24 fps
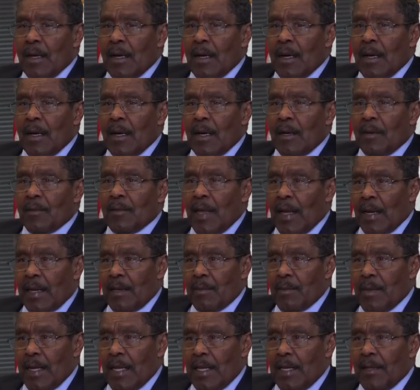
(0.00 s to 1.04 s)
that
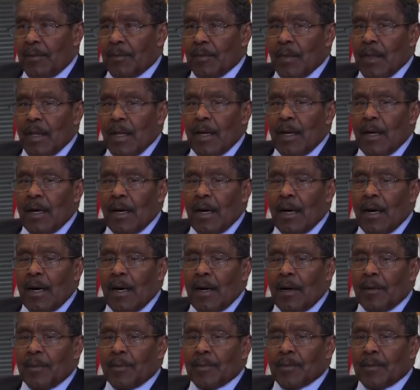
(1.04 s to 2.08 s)
committee,
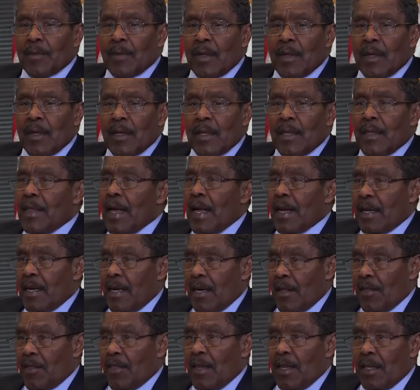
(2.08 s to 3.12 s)
that
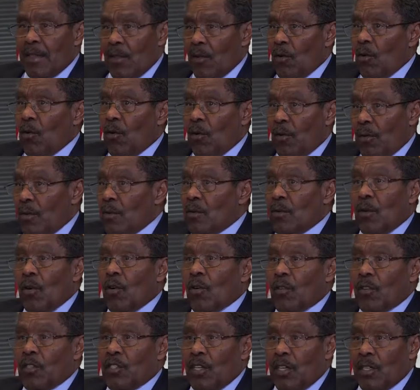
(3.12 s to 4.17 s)
kind of thing that
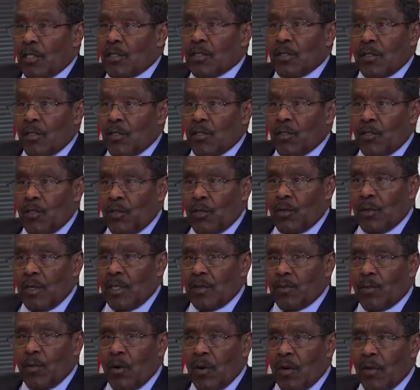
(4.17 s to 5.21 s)
all the justices do
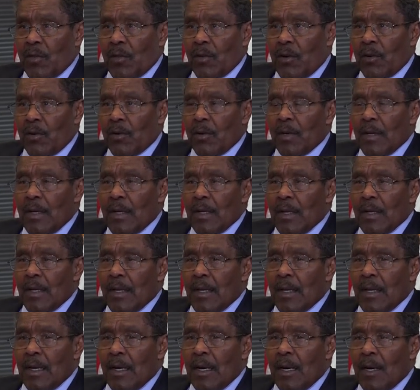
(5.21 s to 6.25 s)
as part of their
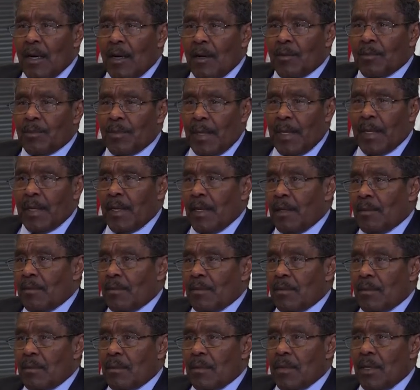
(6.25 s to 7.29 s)
being a
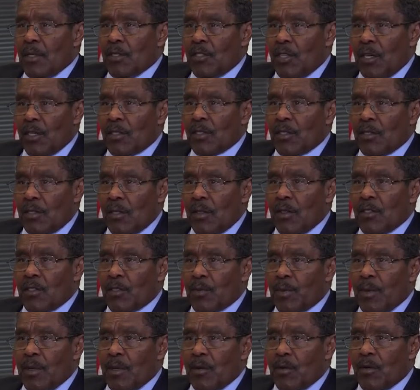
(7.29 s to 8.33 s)
justice of the
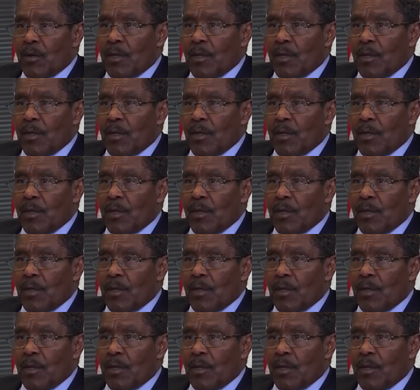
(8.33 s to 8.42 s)
Supreme